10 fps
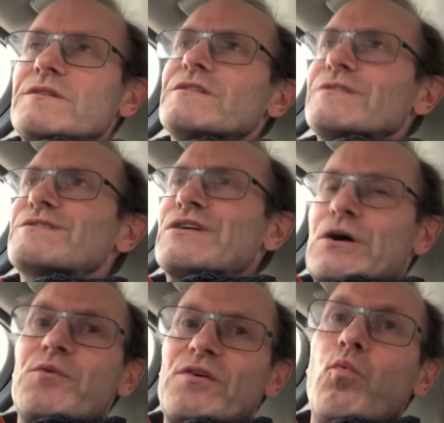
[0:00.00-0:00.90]
you know,
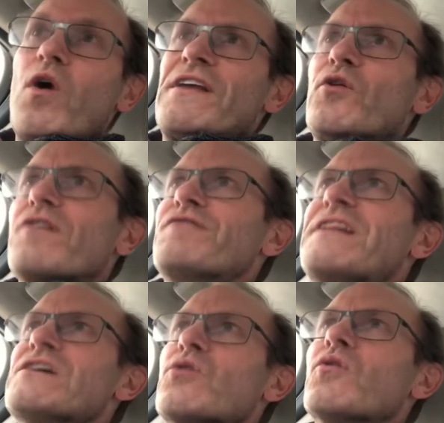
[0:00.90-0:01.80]
with a 1 hour
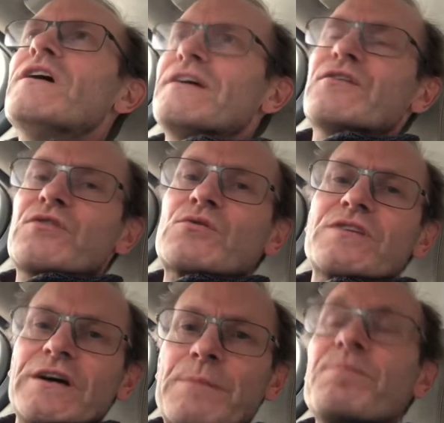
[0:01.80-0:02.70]
video in real
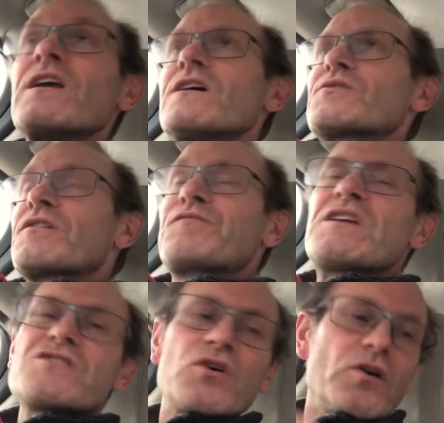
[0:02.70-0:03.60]
time. So when I
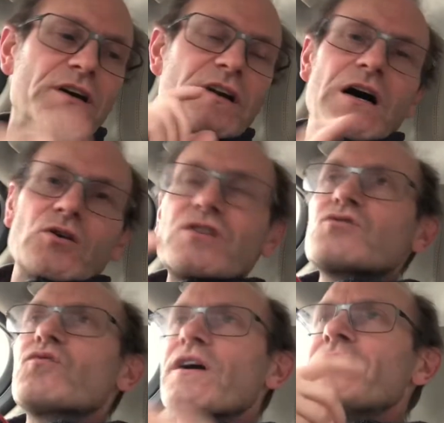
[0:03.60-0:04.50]
finish talking, I'll just
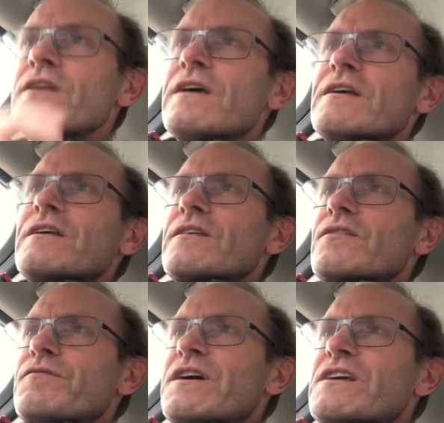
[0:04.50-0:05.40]
run
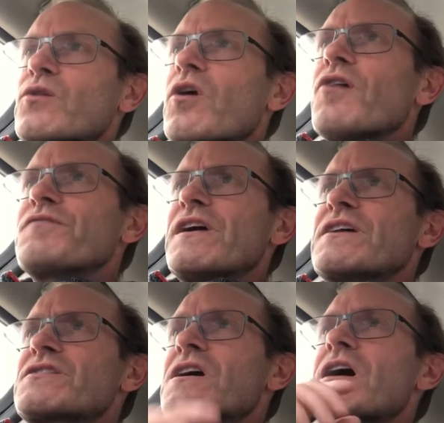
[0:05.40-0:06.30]
the video of
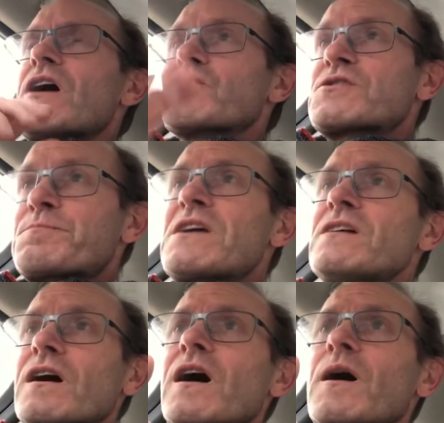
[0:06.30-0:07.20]
this. I'll speed it
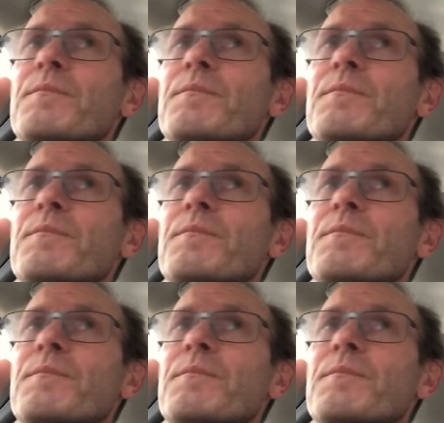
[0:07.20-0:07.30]
up